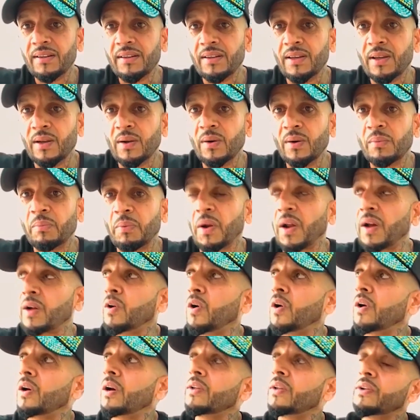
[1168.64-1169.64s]
You know, but I
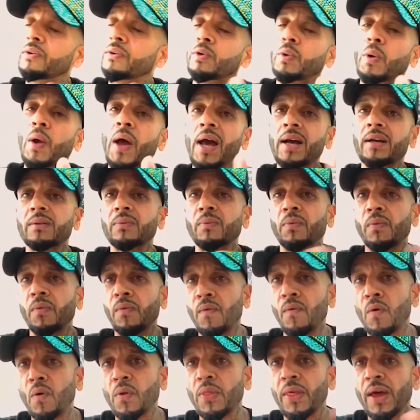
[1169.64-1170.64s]
got other tracks
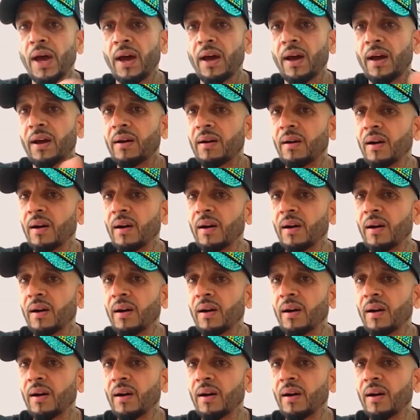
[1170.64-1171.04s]
before that.